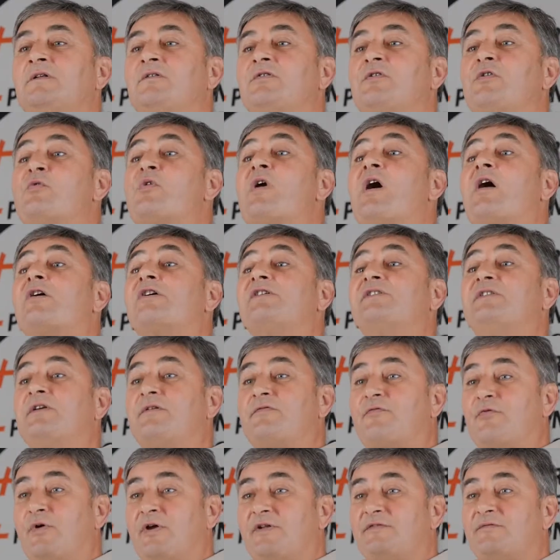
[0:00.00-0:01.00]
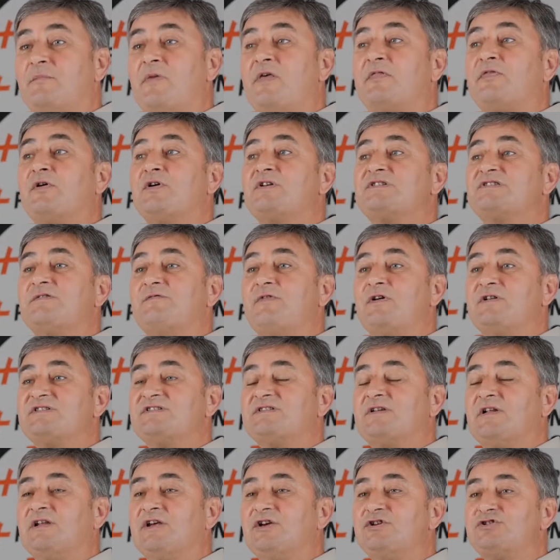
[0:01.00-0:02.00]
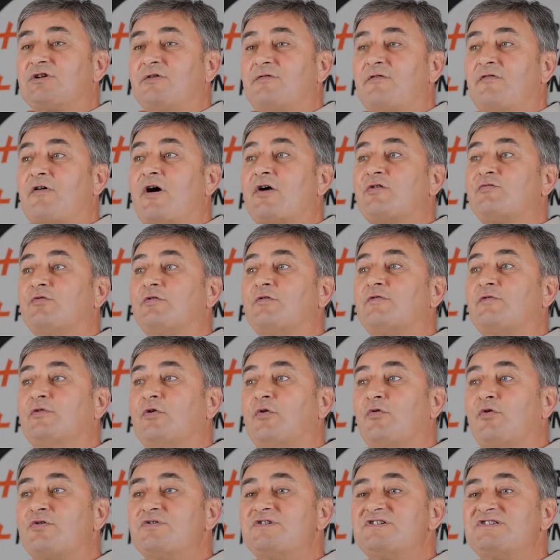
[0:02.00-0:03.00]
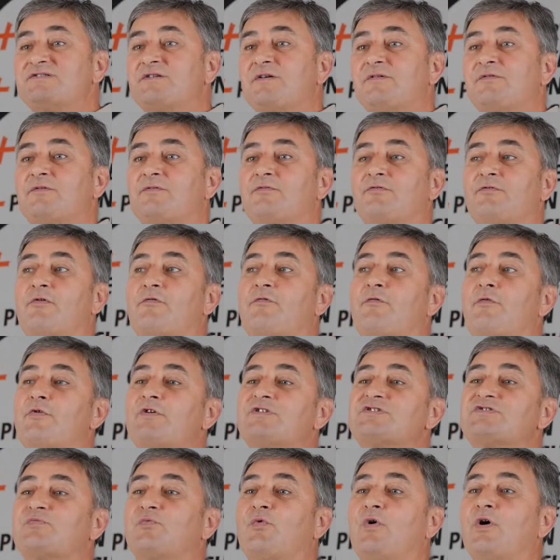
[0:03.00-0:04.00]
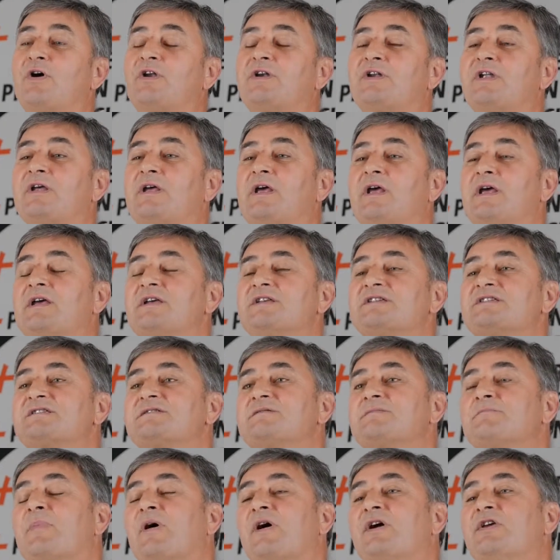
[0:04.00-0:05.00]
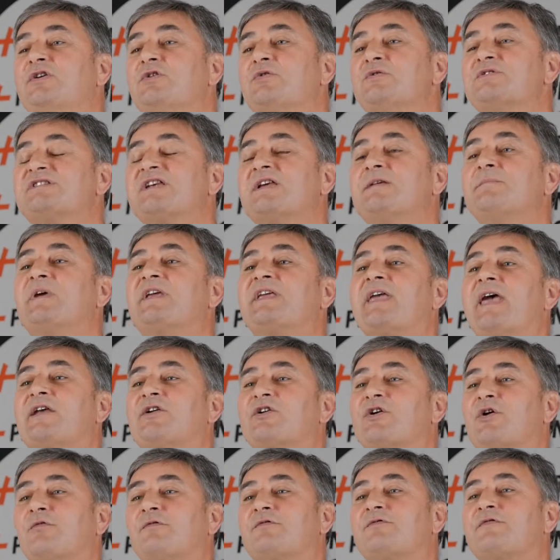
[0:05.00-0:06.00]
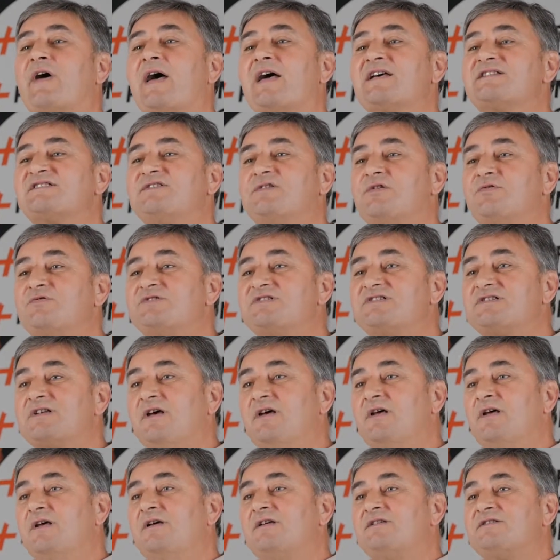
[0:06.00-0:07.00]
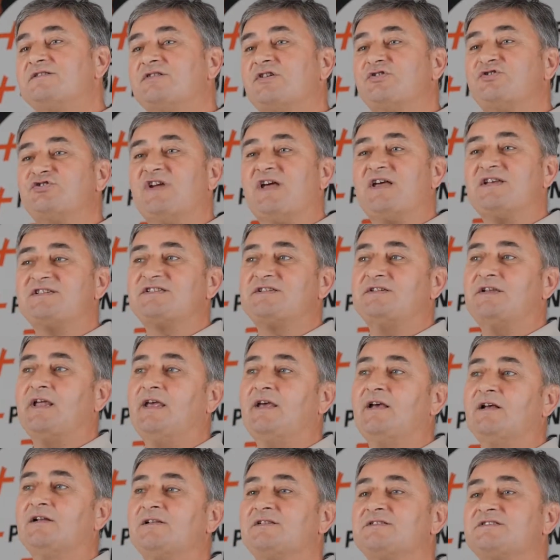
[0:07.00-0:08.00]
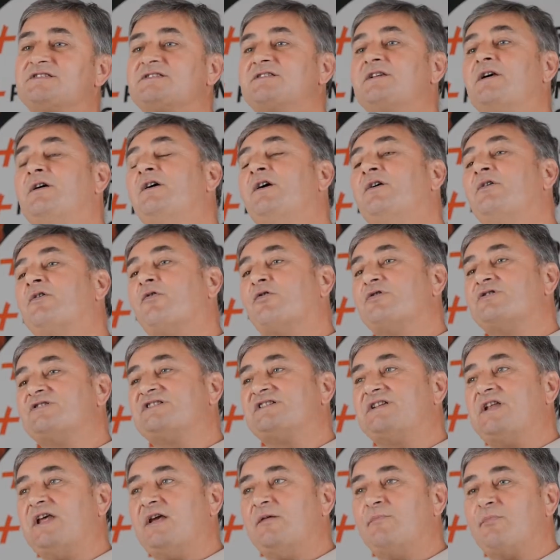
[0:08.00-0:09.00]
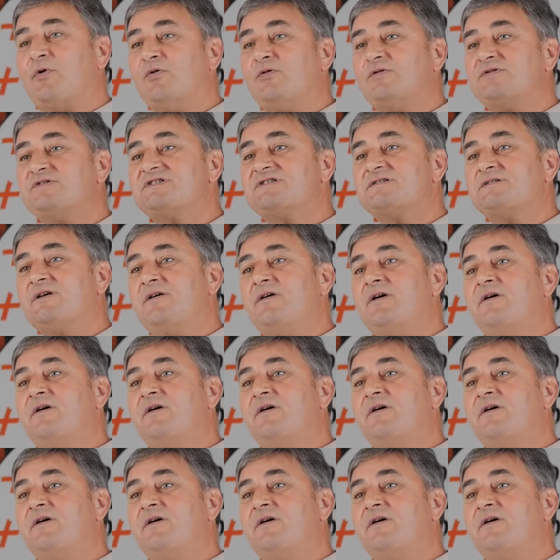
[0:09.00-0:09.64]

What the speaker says: There are different methods of installation of hardwood floors. The first one is by using mechanical fasteners, such as nails or staples.